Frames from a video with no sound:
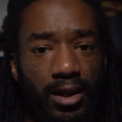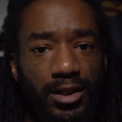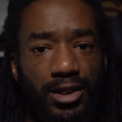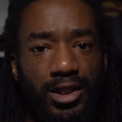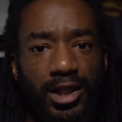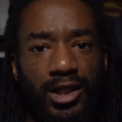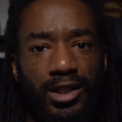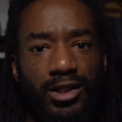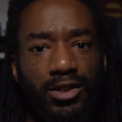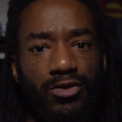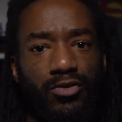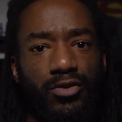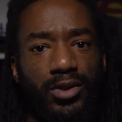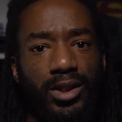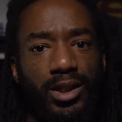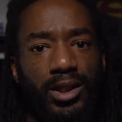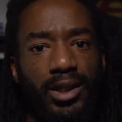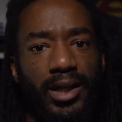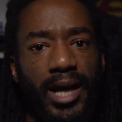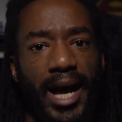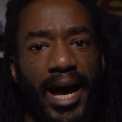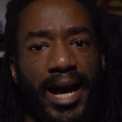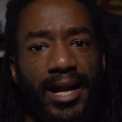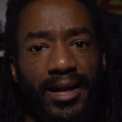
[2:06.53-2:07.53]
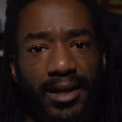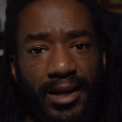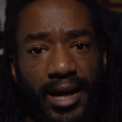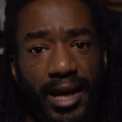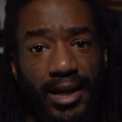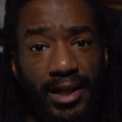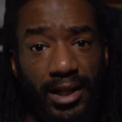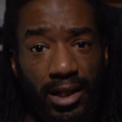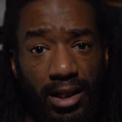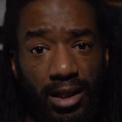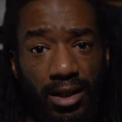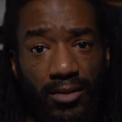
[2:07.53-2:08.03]
Jason really had an
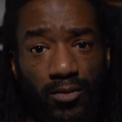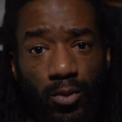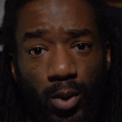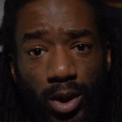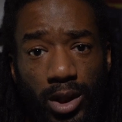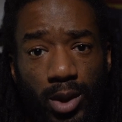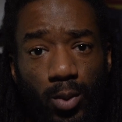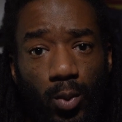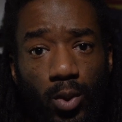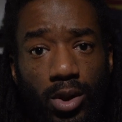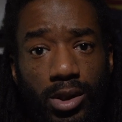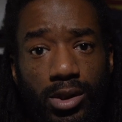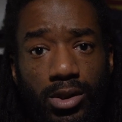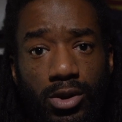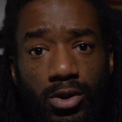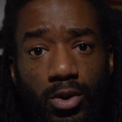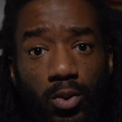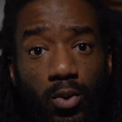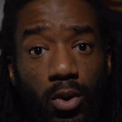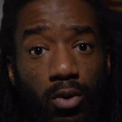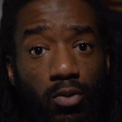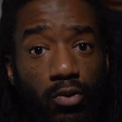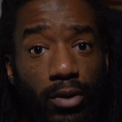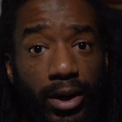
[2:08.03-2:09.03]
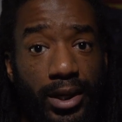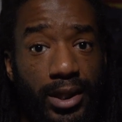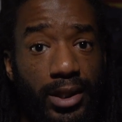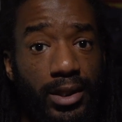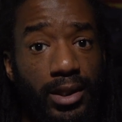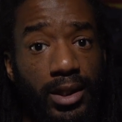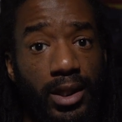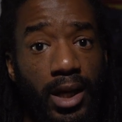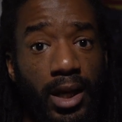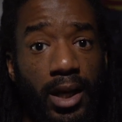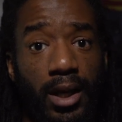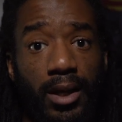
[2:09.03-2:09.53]
idea of what he wanted to do already
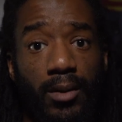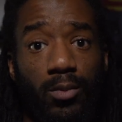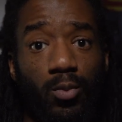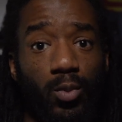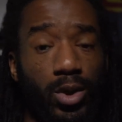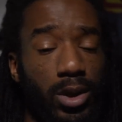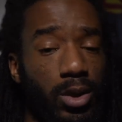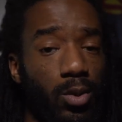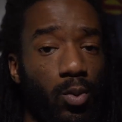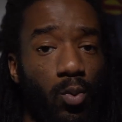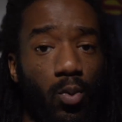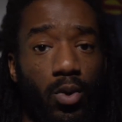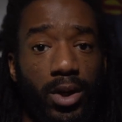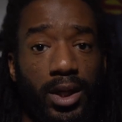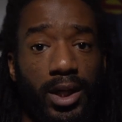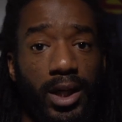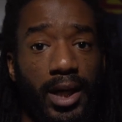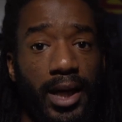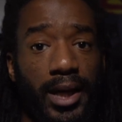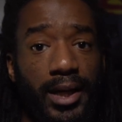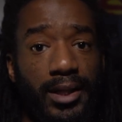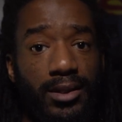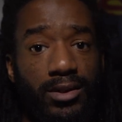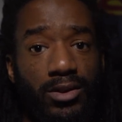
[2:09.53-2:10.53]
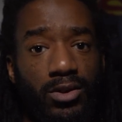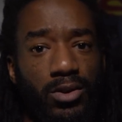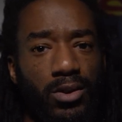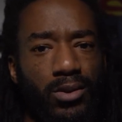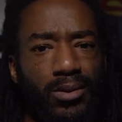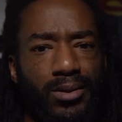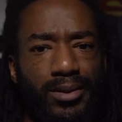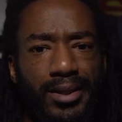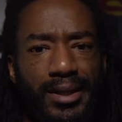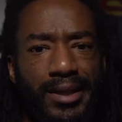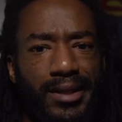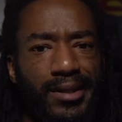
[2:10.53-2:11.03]
with the one light,
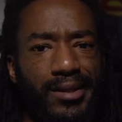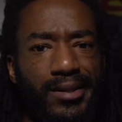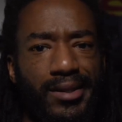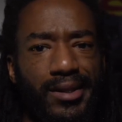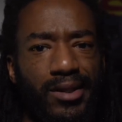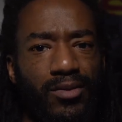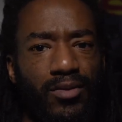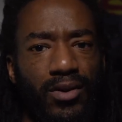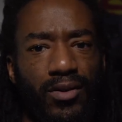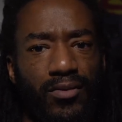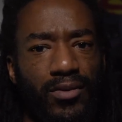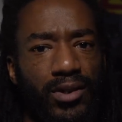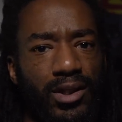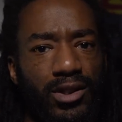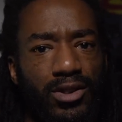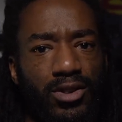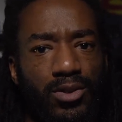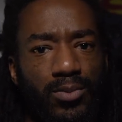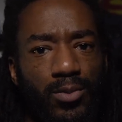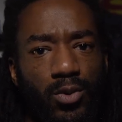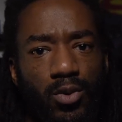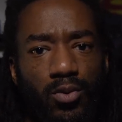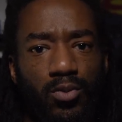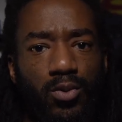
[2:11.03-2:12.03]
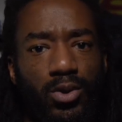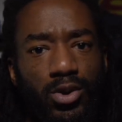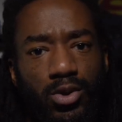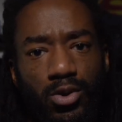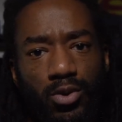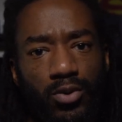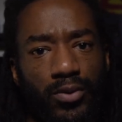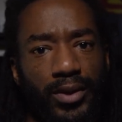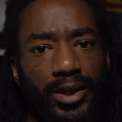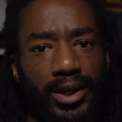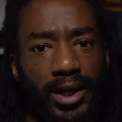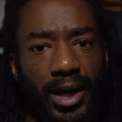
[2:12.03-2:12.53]
so it went really smooth once
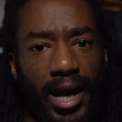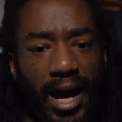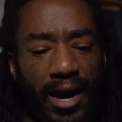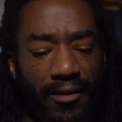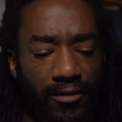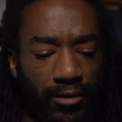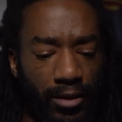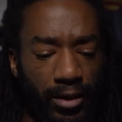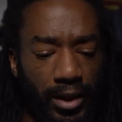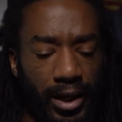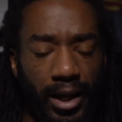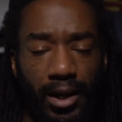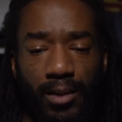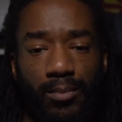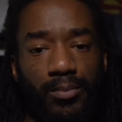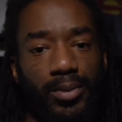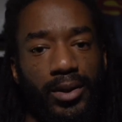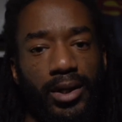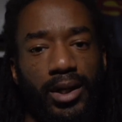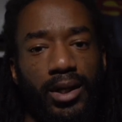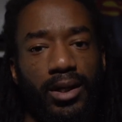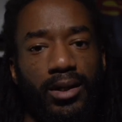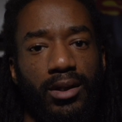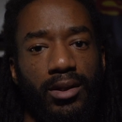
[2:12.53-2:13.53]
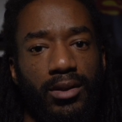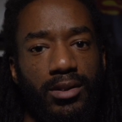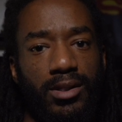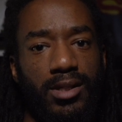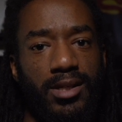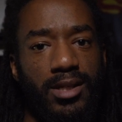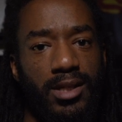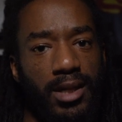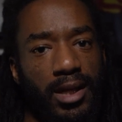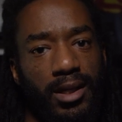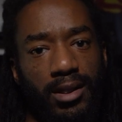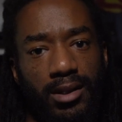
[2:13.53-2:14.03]
you already have a game plan
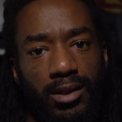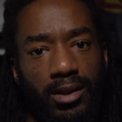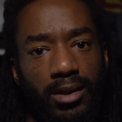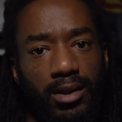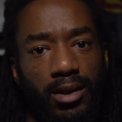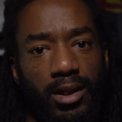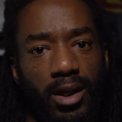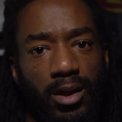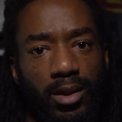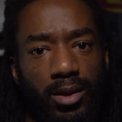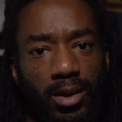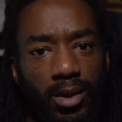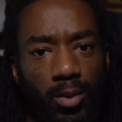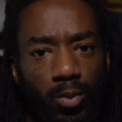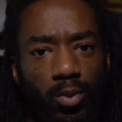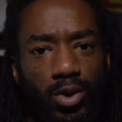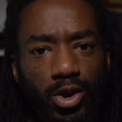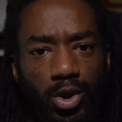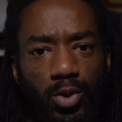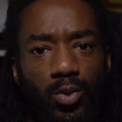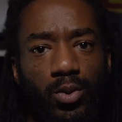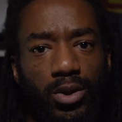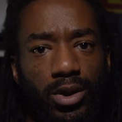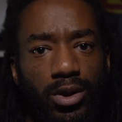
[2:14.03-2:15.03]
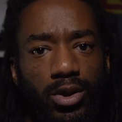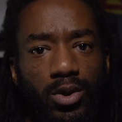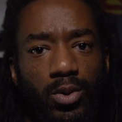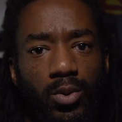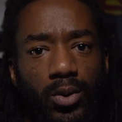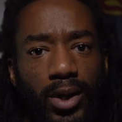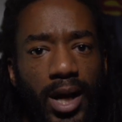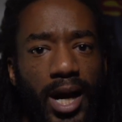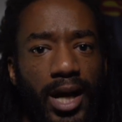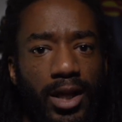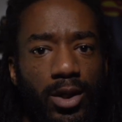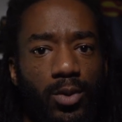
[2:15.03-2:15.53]
set, that what you want to
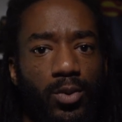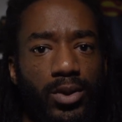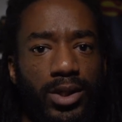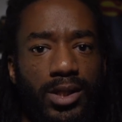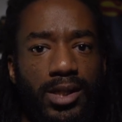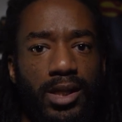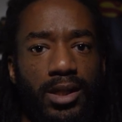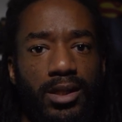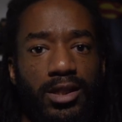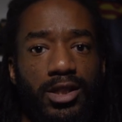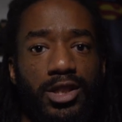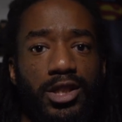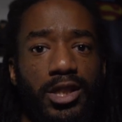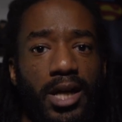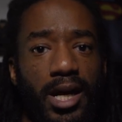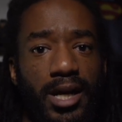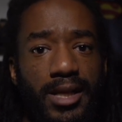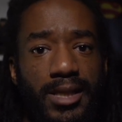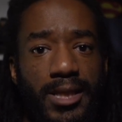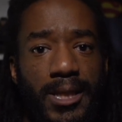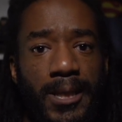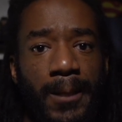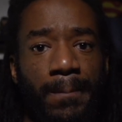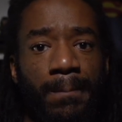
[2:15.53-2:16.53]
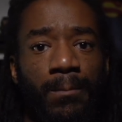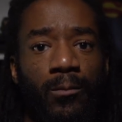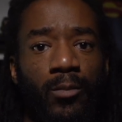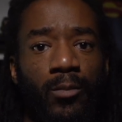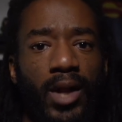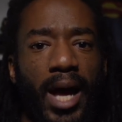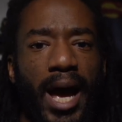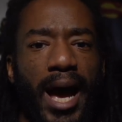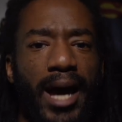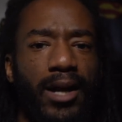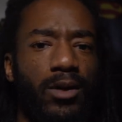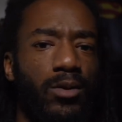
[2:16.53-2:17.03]
do and how you want to take the shots.
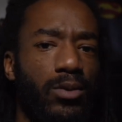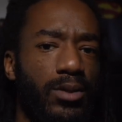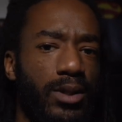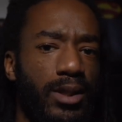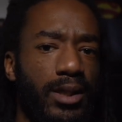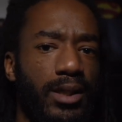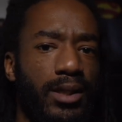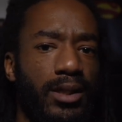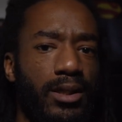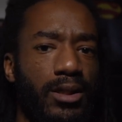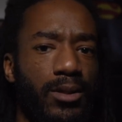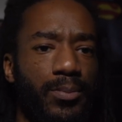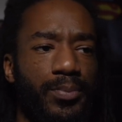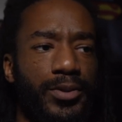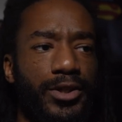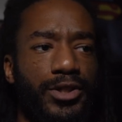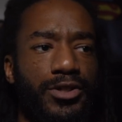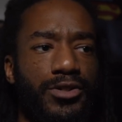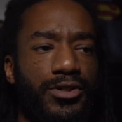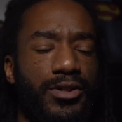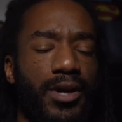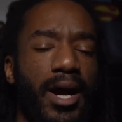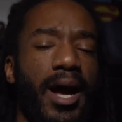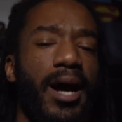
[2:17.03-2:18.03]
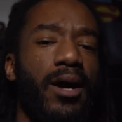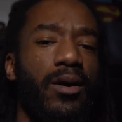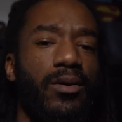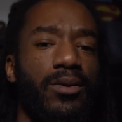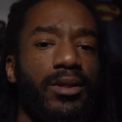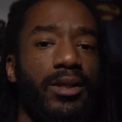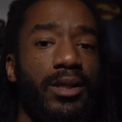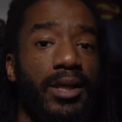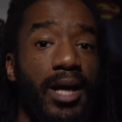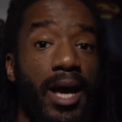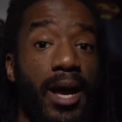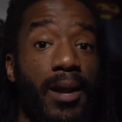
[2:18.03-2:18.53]
I don't think the pictures are
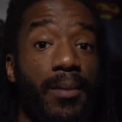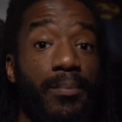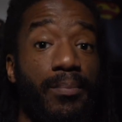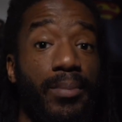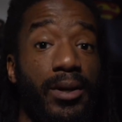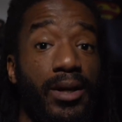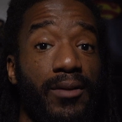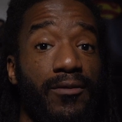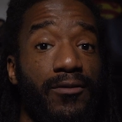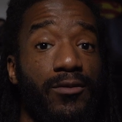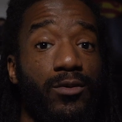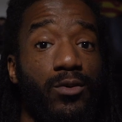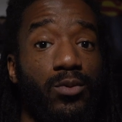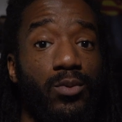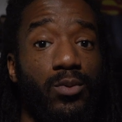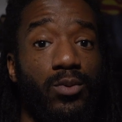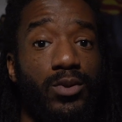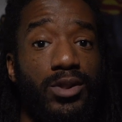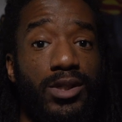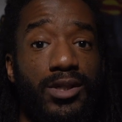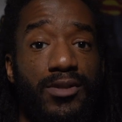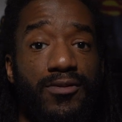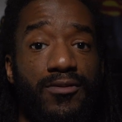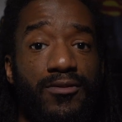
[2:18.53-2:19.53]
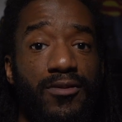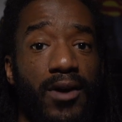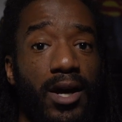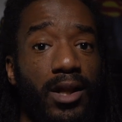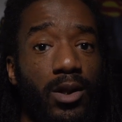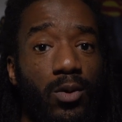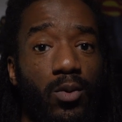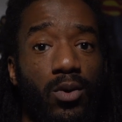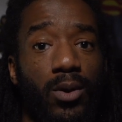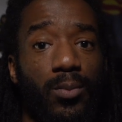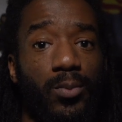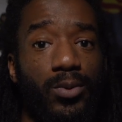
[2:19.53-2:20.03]
out yet, but if you just
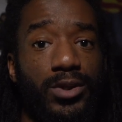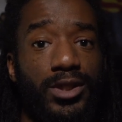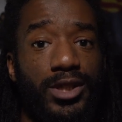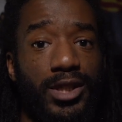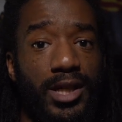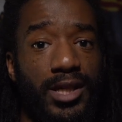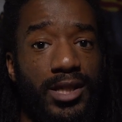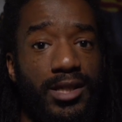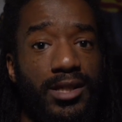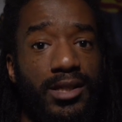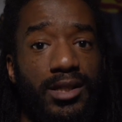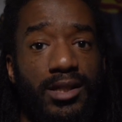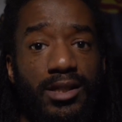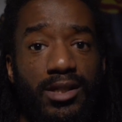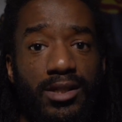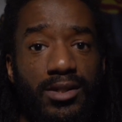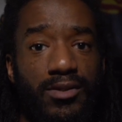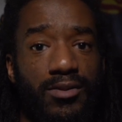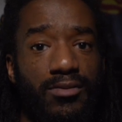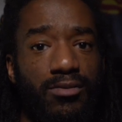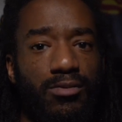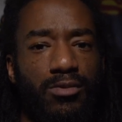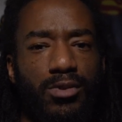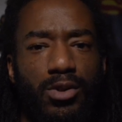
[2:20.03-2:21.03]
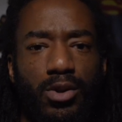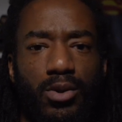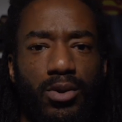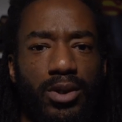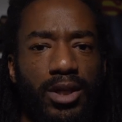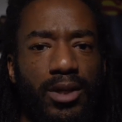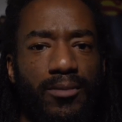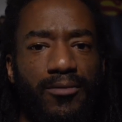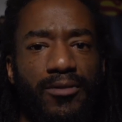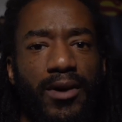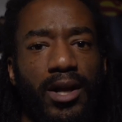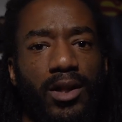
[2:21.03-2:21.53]
follow up with Jason, just, you know,
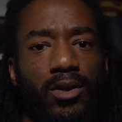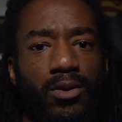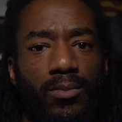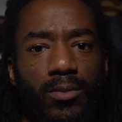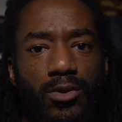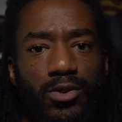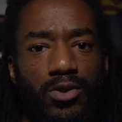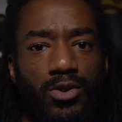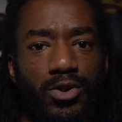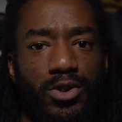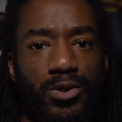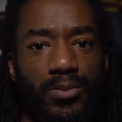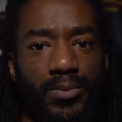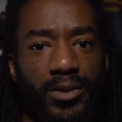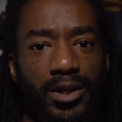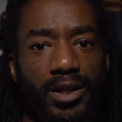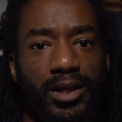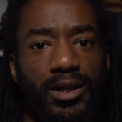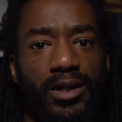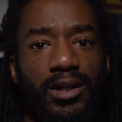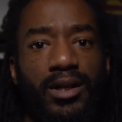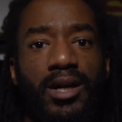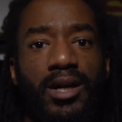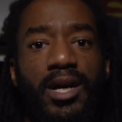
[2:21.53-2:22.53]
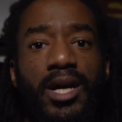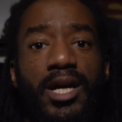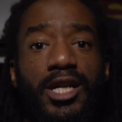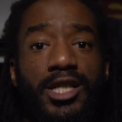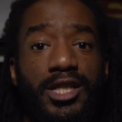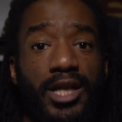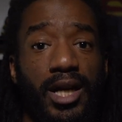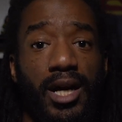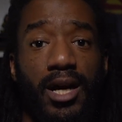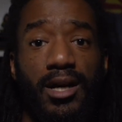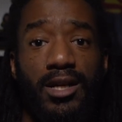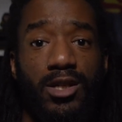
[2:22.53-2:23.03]
keep following him on social media,
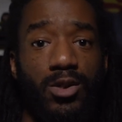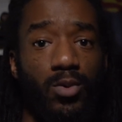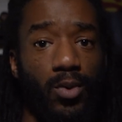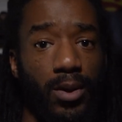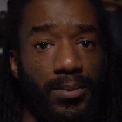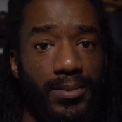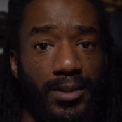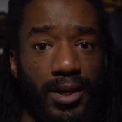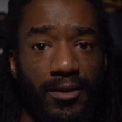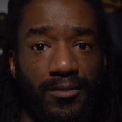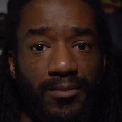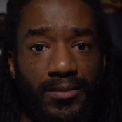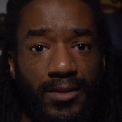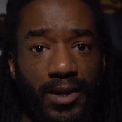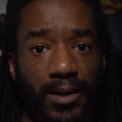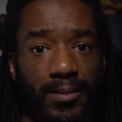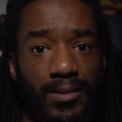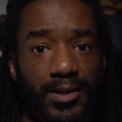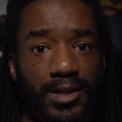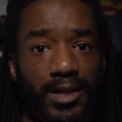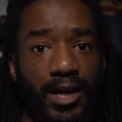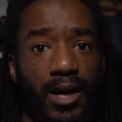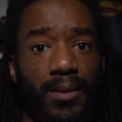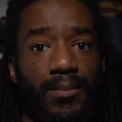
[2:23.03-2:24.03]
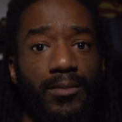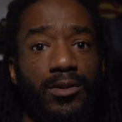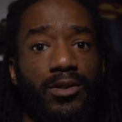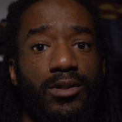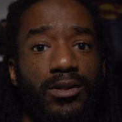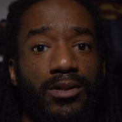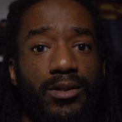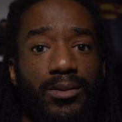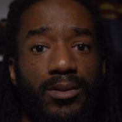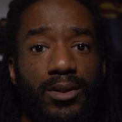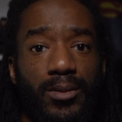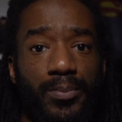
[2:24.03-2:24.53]
check out his website from time to time.
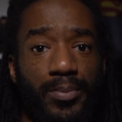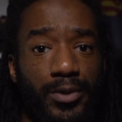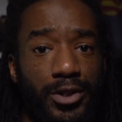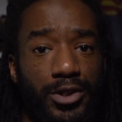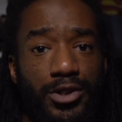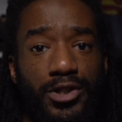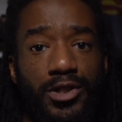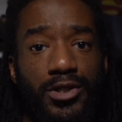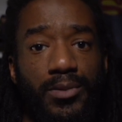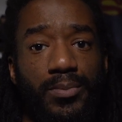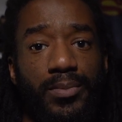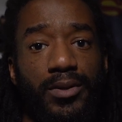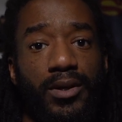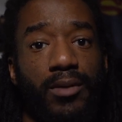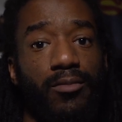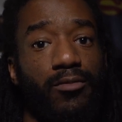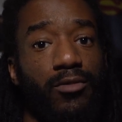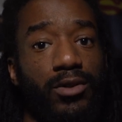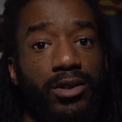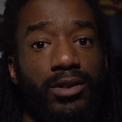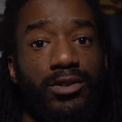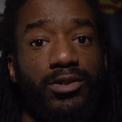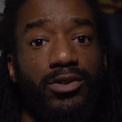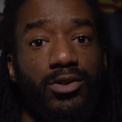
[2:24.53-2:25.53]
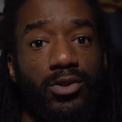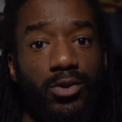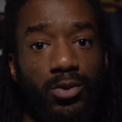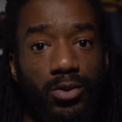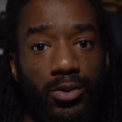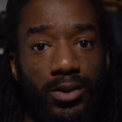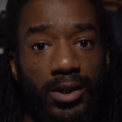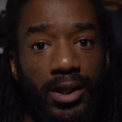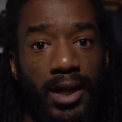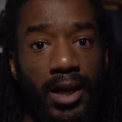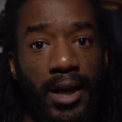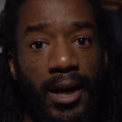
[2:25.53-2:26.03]
The pictures should be up really
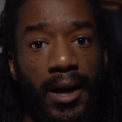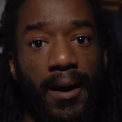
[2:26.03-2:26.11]
soon.